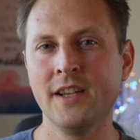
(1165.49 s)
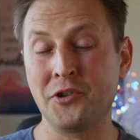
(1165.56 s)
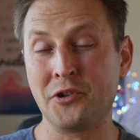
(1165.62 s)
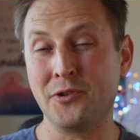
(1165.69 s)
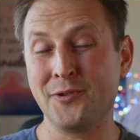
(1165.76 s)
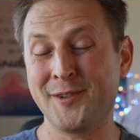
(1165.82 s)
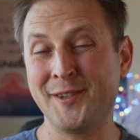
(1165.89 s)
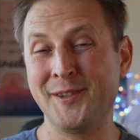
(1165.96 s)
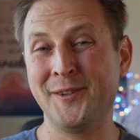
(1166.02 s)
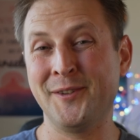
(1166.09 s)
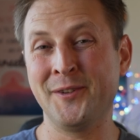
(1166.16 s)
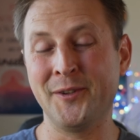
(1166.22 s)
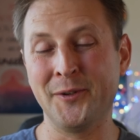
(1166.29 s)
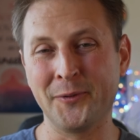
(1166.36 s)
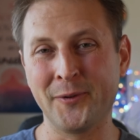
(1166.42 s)

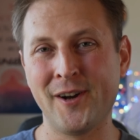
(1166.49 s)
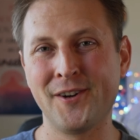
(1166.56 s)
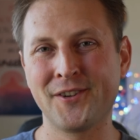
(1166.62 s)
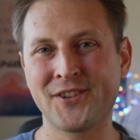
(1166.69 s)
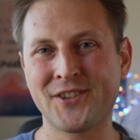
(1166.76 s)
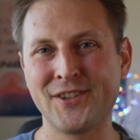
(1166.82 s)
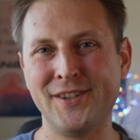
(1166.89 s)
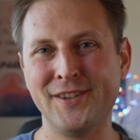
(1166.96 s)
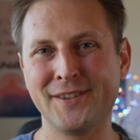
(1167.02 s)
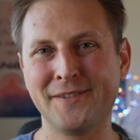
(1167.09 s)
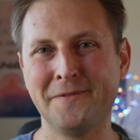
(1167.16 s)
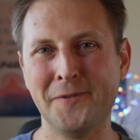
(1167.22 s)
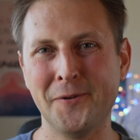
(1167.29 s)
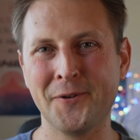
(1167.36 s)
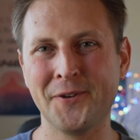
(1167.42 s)
Choosing the wrong song
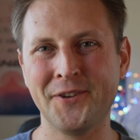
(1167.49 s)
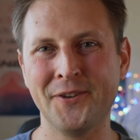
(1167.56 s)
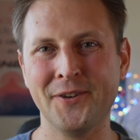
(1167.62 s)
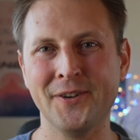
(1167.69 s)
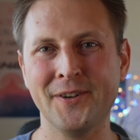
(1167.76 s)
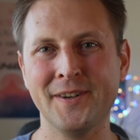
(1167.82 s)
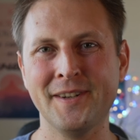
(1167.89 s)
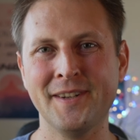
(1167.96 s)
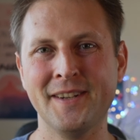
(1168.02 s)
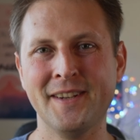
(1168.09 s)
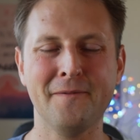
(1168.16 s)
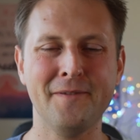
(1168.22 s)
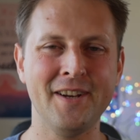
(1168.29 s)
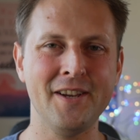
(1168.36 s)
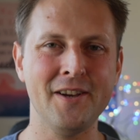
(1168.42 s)
for your
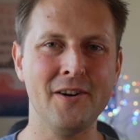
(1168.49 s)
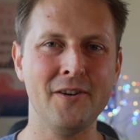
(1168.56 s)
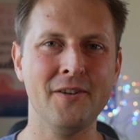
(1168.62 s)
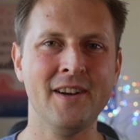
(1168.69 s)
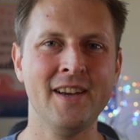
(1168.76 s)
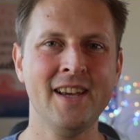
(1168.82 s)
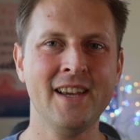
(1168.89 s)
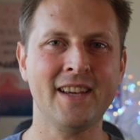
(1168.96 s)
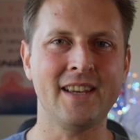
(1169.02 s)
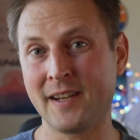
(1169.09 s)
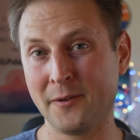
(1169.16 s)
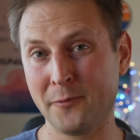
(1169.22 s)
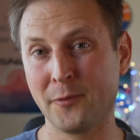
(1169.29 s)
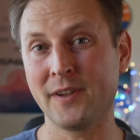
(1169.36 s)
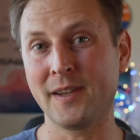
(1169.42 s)
video
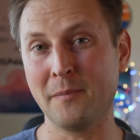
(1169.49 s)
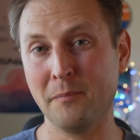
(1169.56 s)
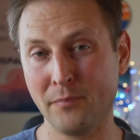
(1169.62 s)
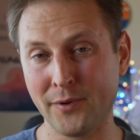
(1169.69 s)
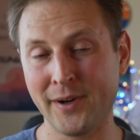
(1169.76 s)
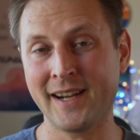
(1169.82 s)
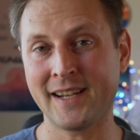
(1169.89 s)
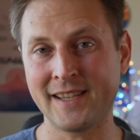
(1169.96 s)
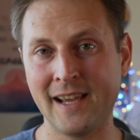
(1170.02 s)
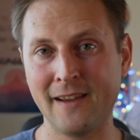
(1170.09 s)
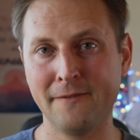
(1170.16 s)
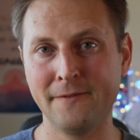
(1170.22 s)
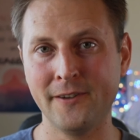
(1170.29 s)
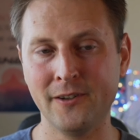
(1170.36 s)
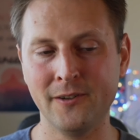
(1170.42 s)
can really break that
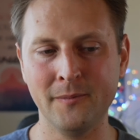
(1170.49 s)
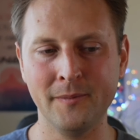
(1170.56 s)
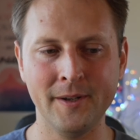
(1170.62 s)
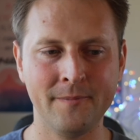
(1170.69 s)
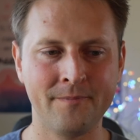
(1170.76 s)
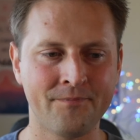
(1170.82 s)
film.